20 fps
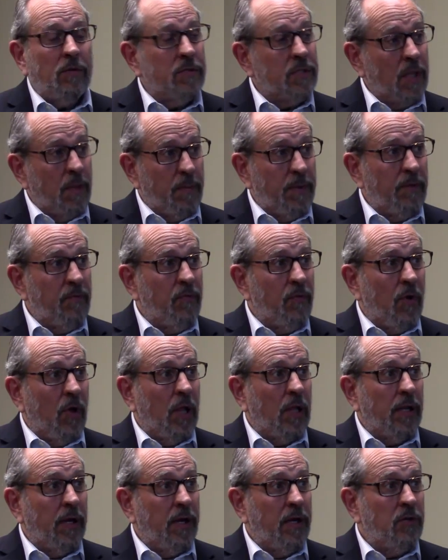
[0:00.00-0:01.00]
you slip and
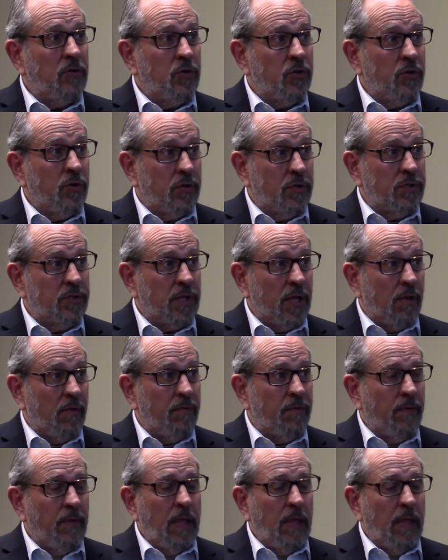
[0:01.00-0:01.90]
fall and injure yourself.